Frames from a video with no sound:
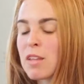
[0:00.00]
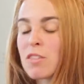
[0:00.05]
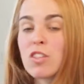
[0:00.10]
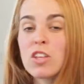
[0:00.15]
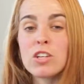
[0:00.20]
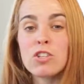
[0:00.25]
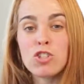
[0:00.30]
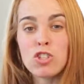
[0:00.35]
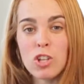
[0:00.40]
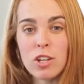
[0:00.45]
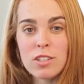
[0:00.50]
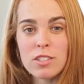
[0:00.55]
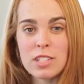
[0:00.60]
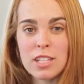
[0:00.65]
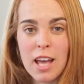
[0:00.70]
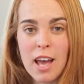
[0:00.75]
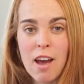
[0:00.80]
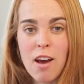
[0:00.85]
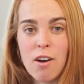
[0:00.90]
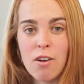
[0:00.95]
Things shut
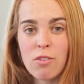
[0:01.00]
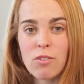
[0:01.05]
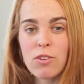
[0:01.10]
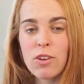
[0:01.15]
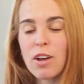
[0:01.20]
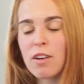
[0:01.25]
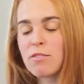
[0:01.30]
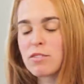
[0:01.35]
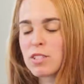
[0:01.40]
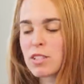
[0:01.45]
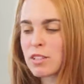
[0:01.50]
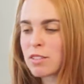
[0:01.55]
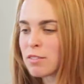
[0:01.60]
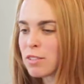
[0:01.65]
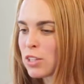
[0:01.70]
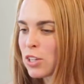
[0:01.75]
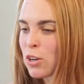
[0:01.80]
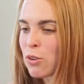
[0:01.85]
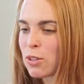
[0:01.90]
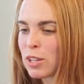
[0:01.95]
down, you have to,
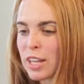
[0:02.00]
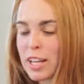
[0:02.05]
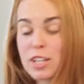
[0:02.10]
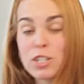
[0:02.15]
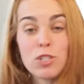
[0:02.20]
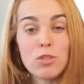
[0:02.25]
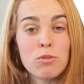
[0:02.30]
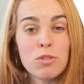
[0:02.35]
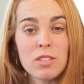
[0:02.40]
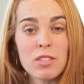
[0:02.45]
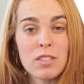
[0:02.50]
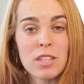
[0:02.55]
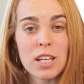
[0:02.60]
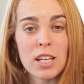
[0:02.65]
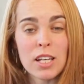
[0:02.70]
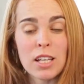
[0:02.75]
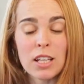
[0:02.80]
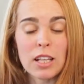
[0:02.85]
let it do its thing,